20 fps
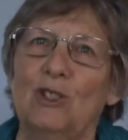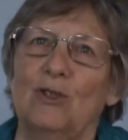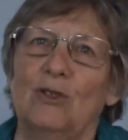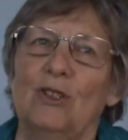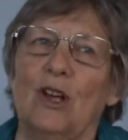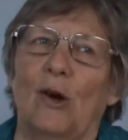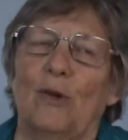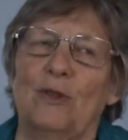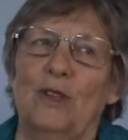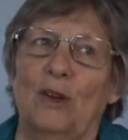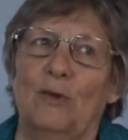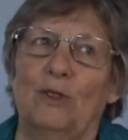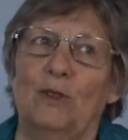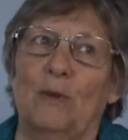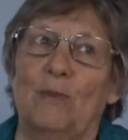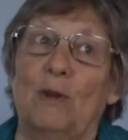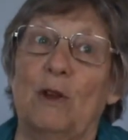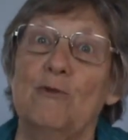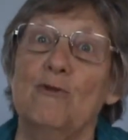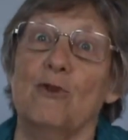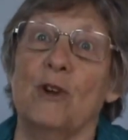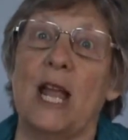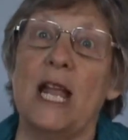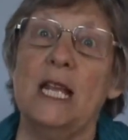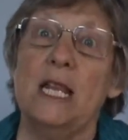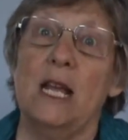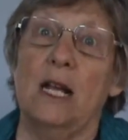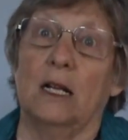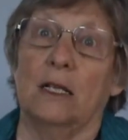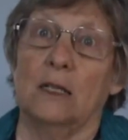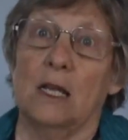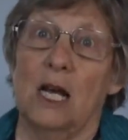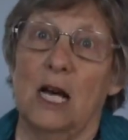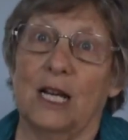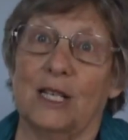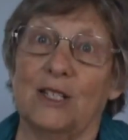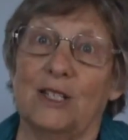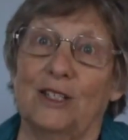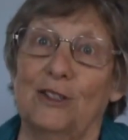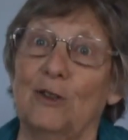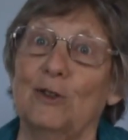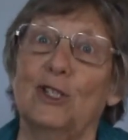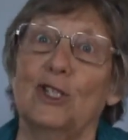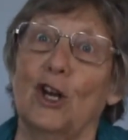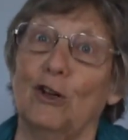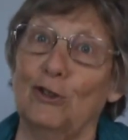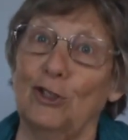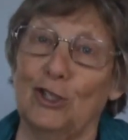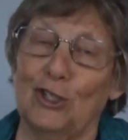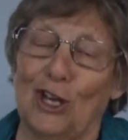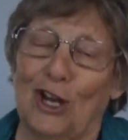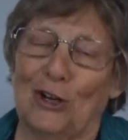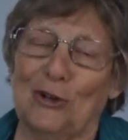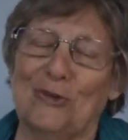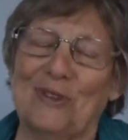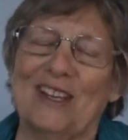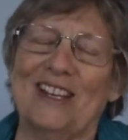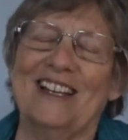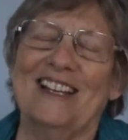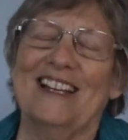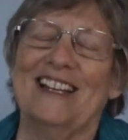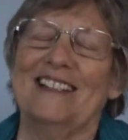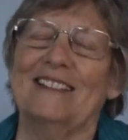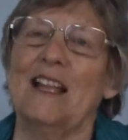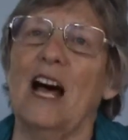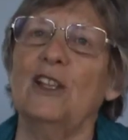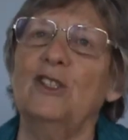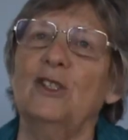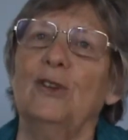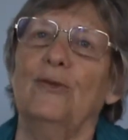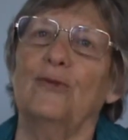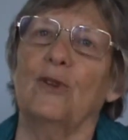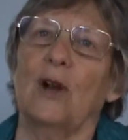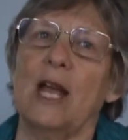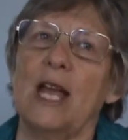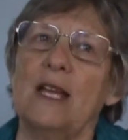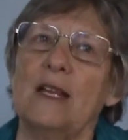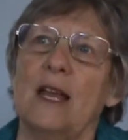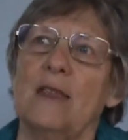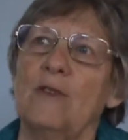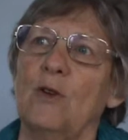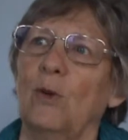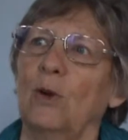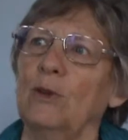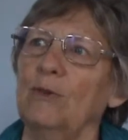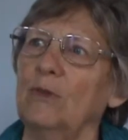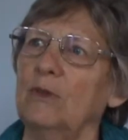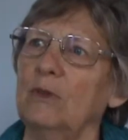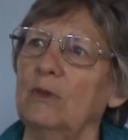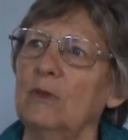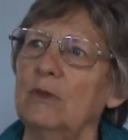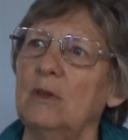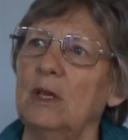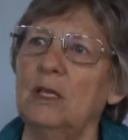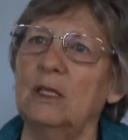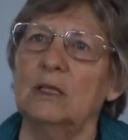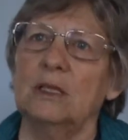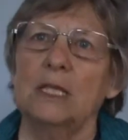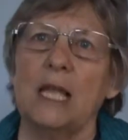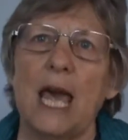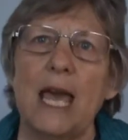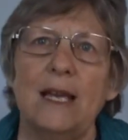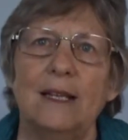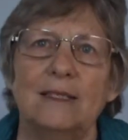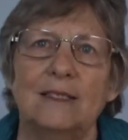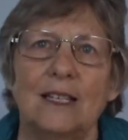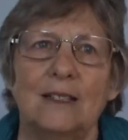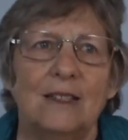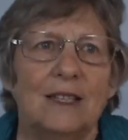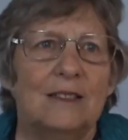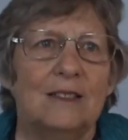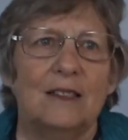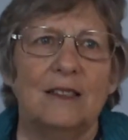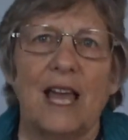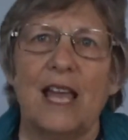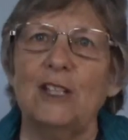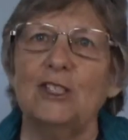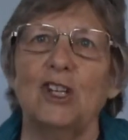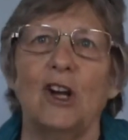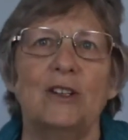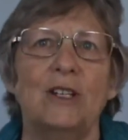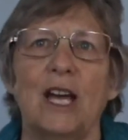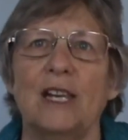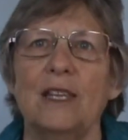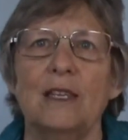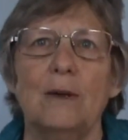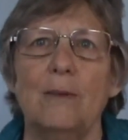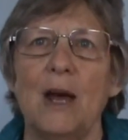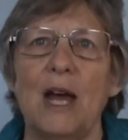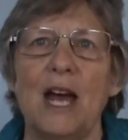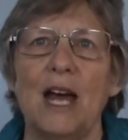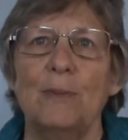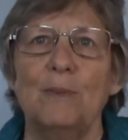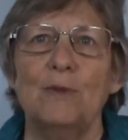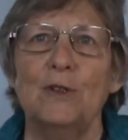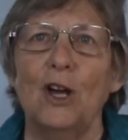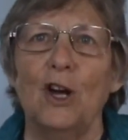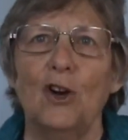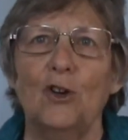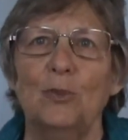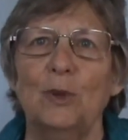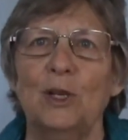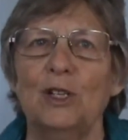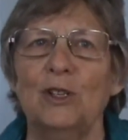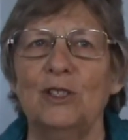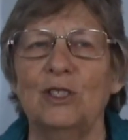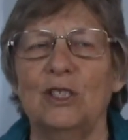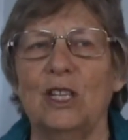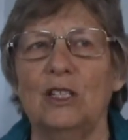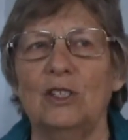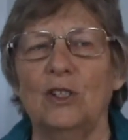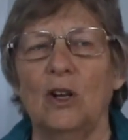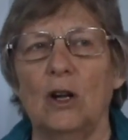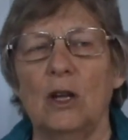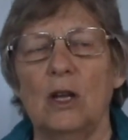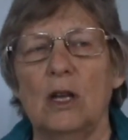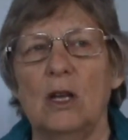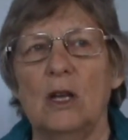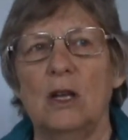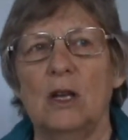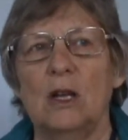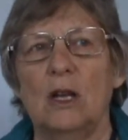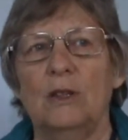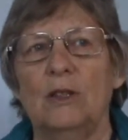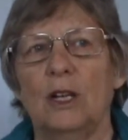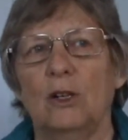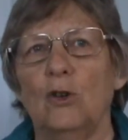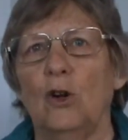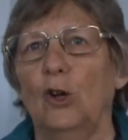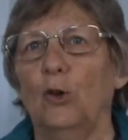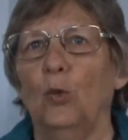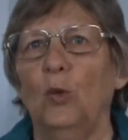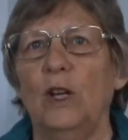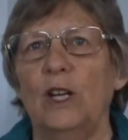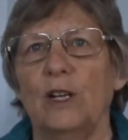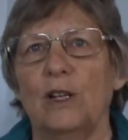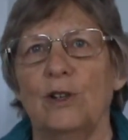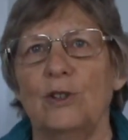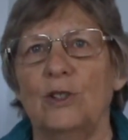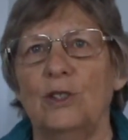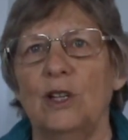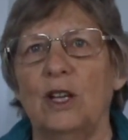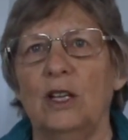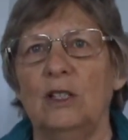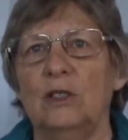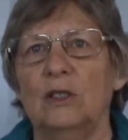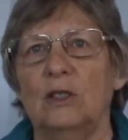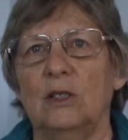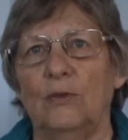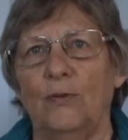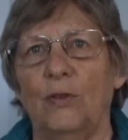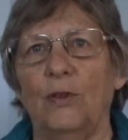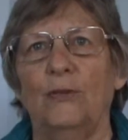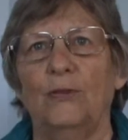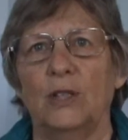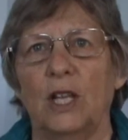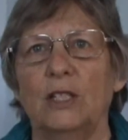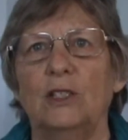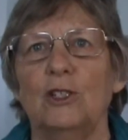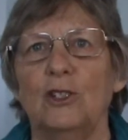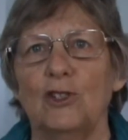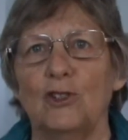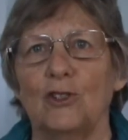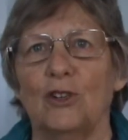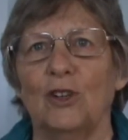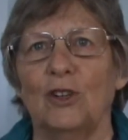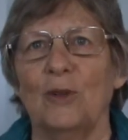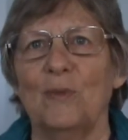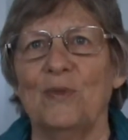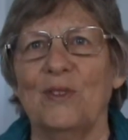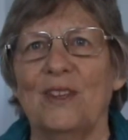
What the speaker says: It was been raining a lot. There was no snow. Lots of rain, and there were these lakes. These lakes are not on the map. No, because they're called weirs. It's for flood control.